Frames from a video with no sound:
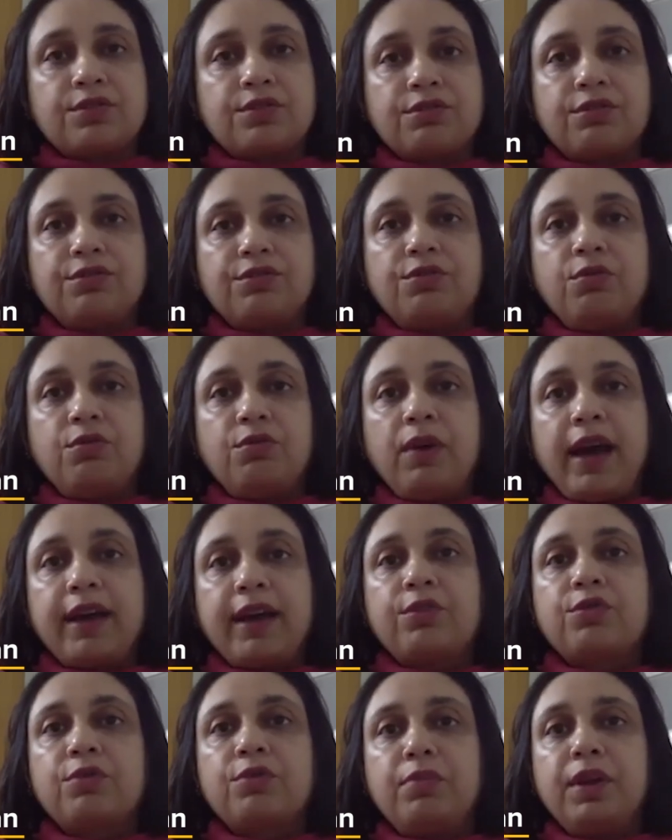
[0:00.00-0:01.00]
So you
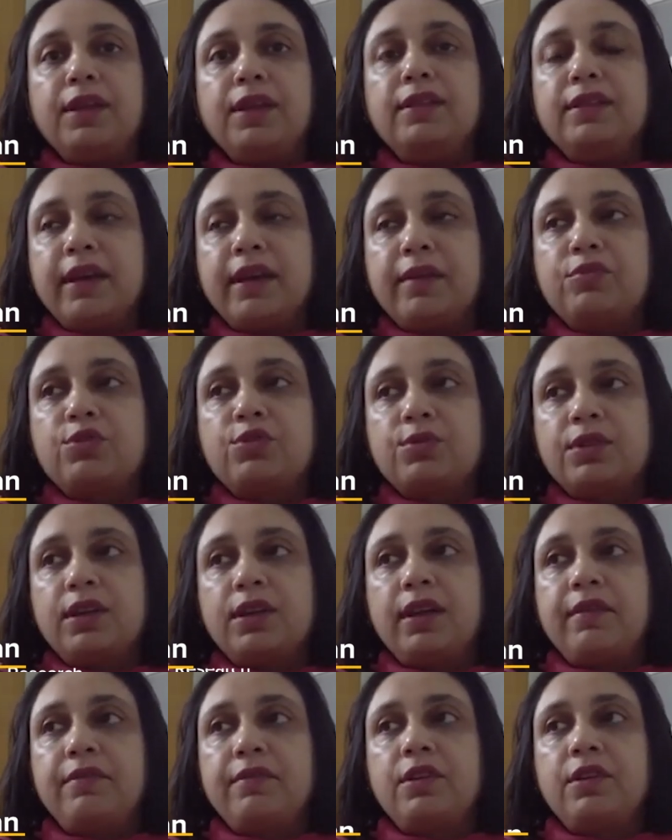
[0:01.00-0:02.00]
had to bring them to the
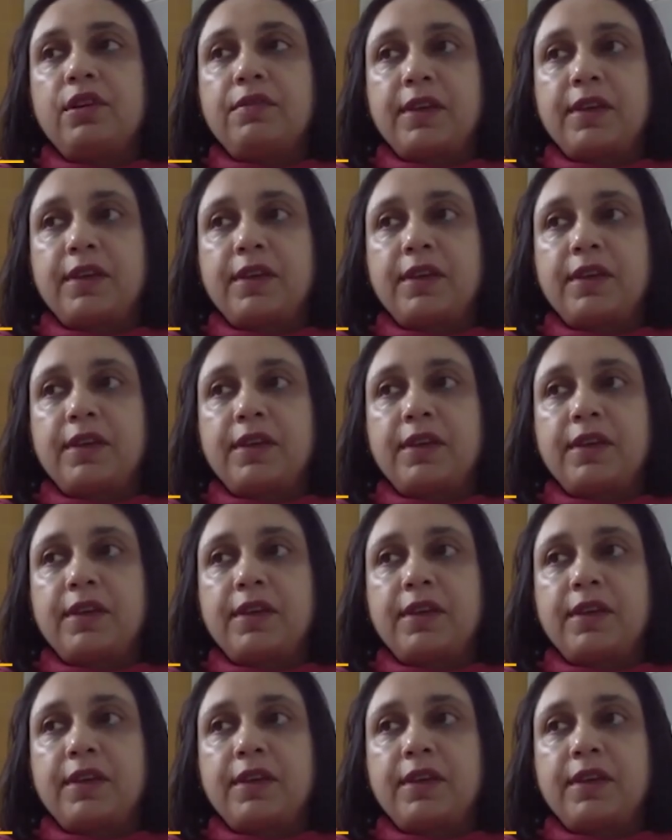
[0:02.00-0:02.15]
level